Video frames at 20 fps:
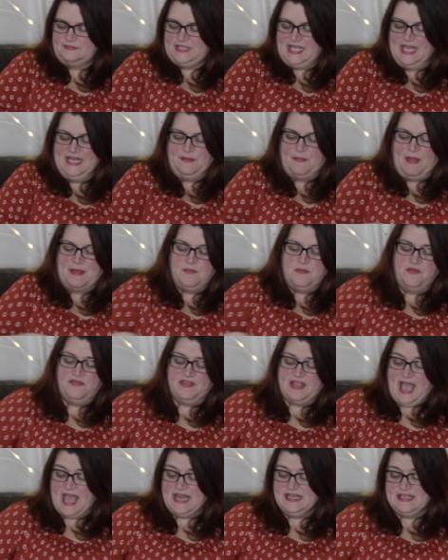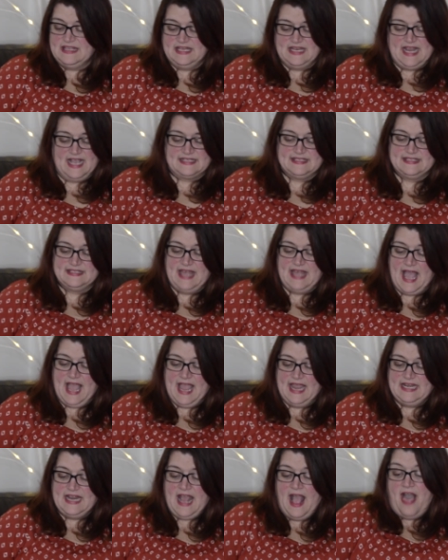anyway, moving on to the next
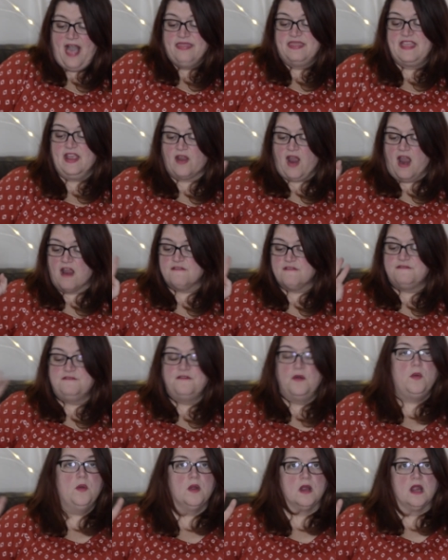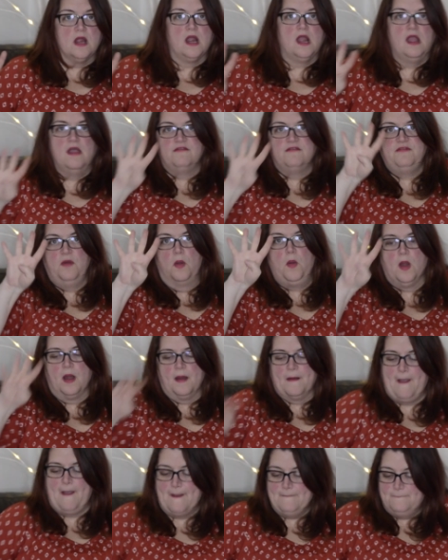slide. There are
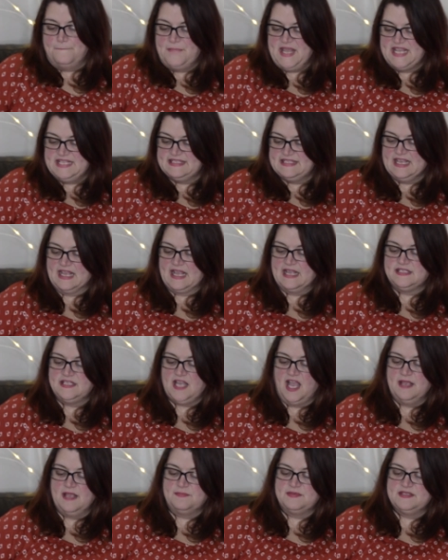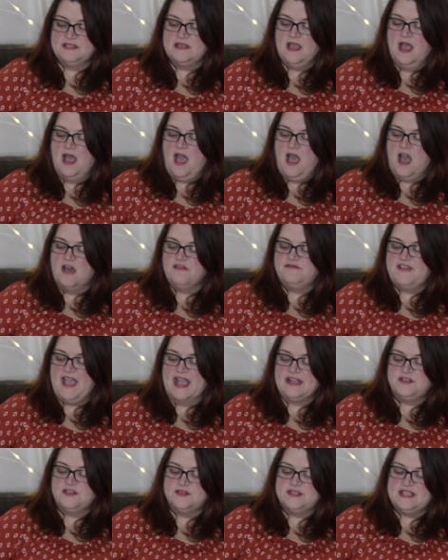four basic types of
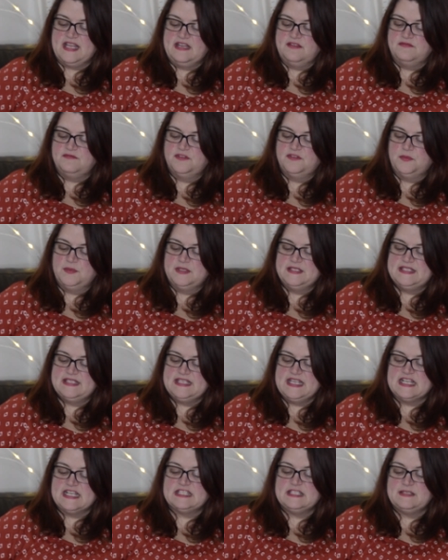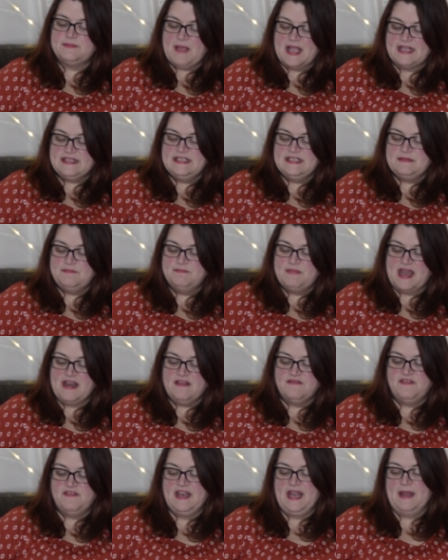factors that influence the expected
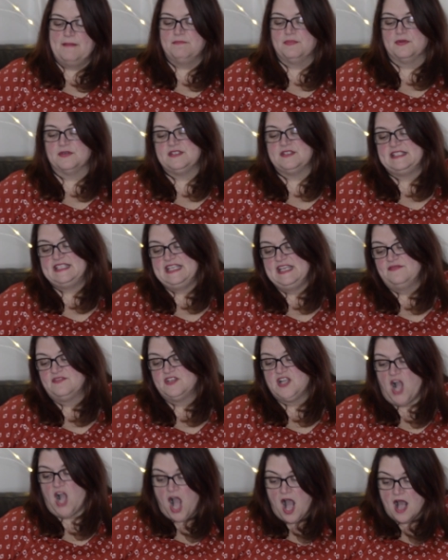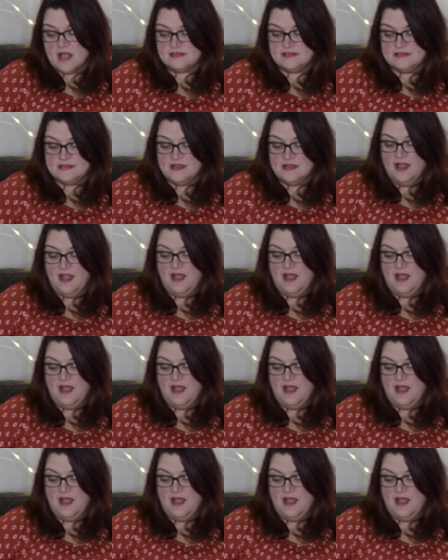benefit and perceived costs